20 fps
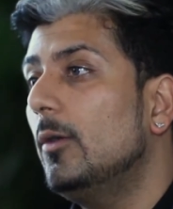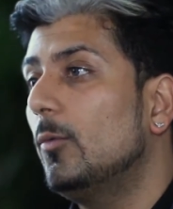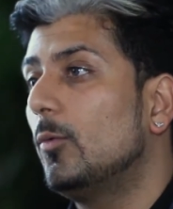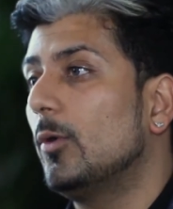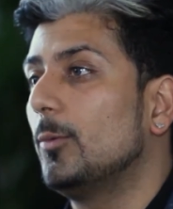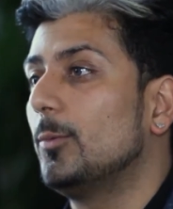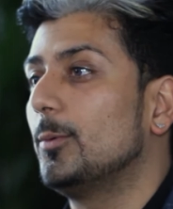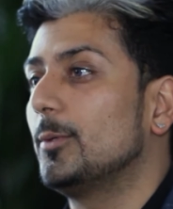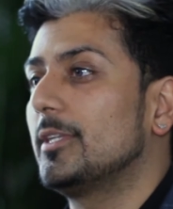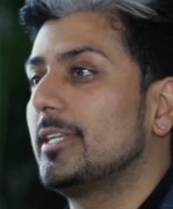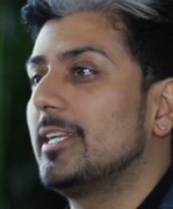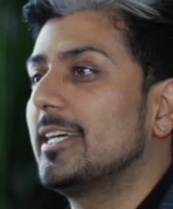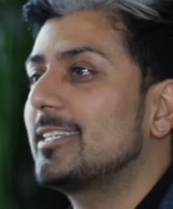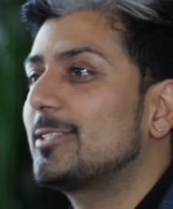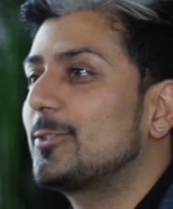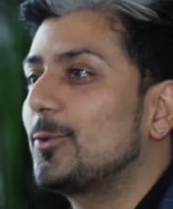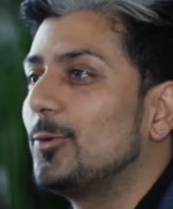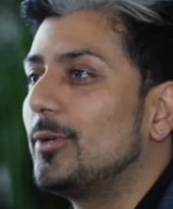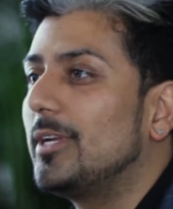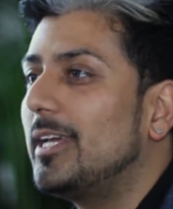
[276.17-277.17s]
what will the
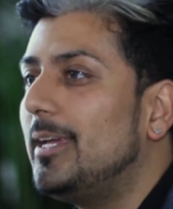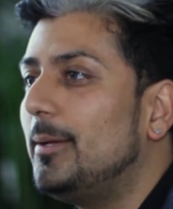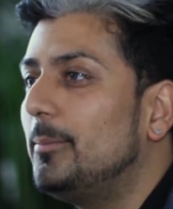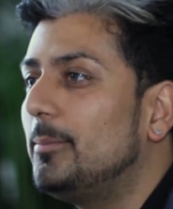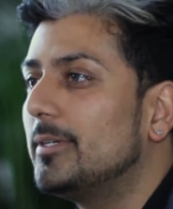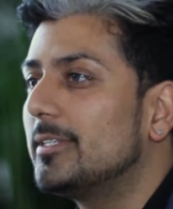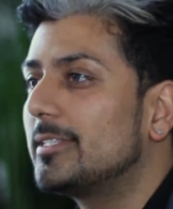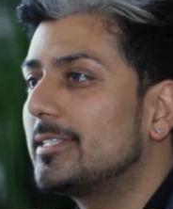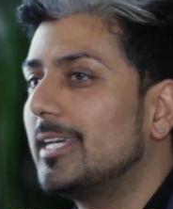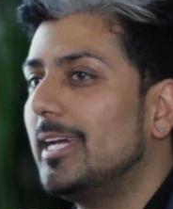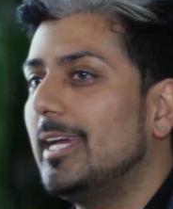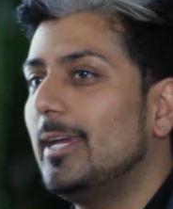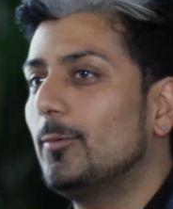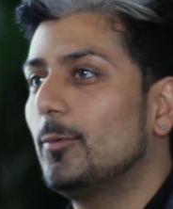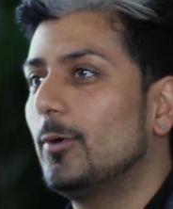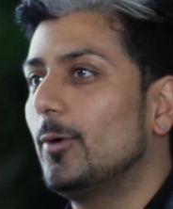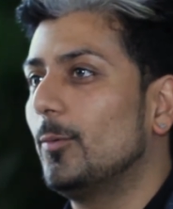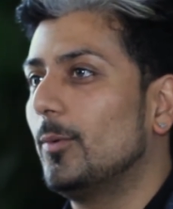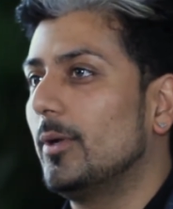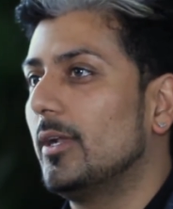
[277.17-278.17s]
next door neighbour say,
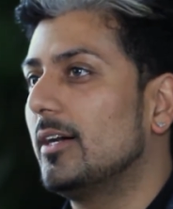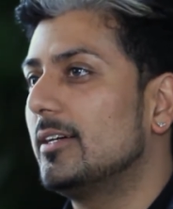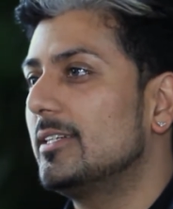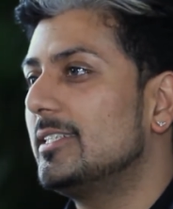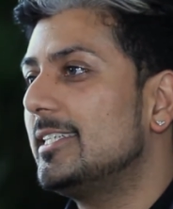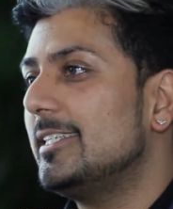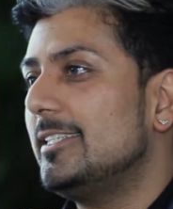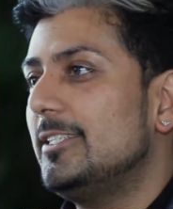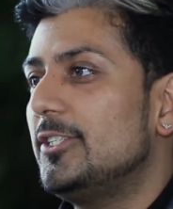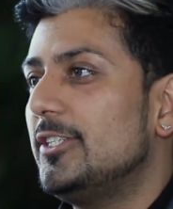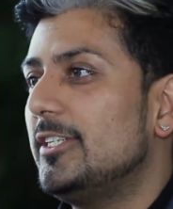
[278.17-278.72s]
what will Auntie